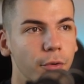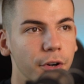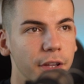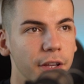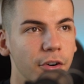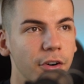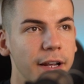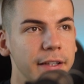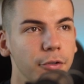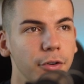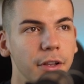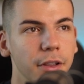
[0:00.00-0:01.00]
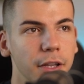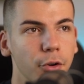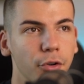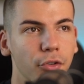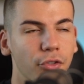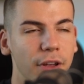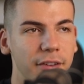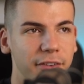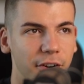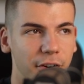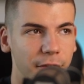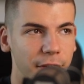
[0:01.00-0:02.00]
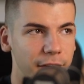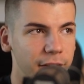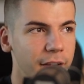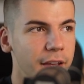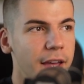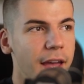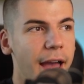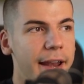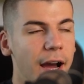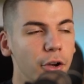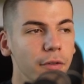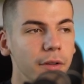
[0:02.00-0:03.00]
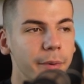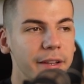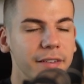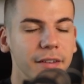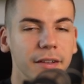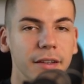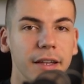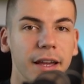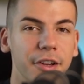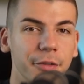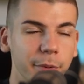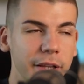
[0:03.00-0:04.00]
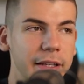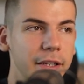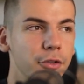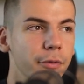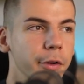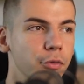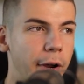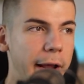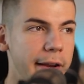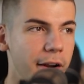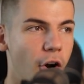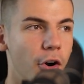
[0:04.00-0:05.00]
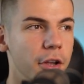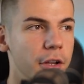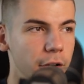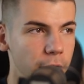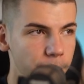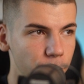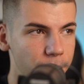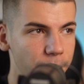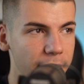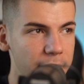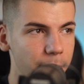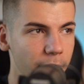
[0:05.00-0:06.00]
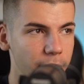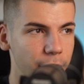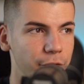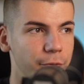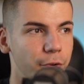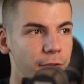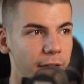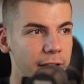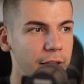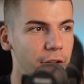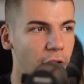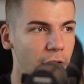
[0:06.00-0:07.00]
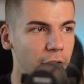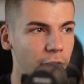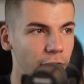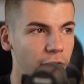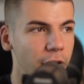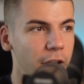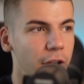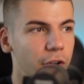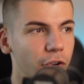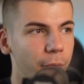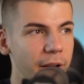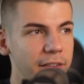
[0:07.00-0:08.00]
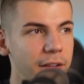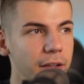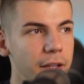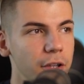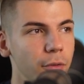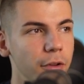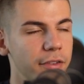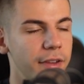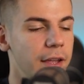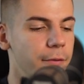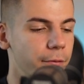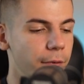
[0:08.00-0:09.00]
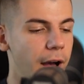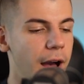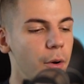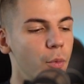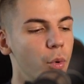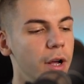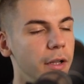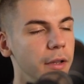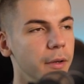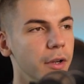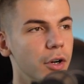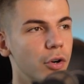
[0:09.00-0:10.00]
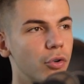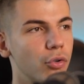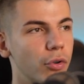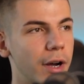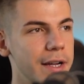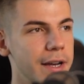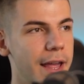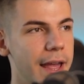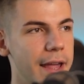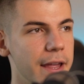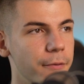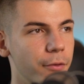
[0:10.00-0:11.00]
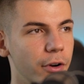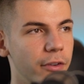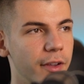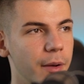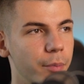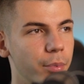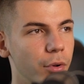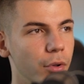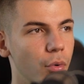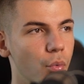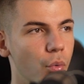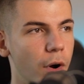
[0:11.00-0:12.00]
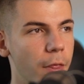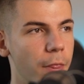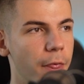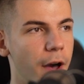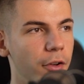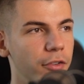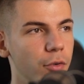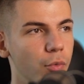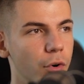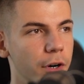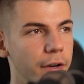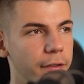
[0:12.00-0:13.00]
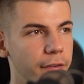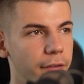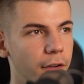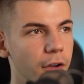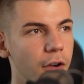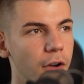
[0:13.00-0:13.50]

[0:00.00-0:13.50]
over here and you can click on create a service. And now you will basically explain that you will write an article for 20 pounds, for $20. So basically you will say, I will write a, for example, 1000 words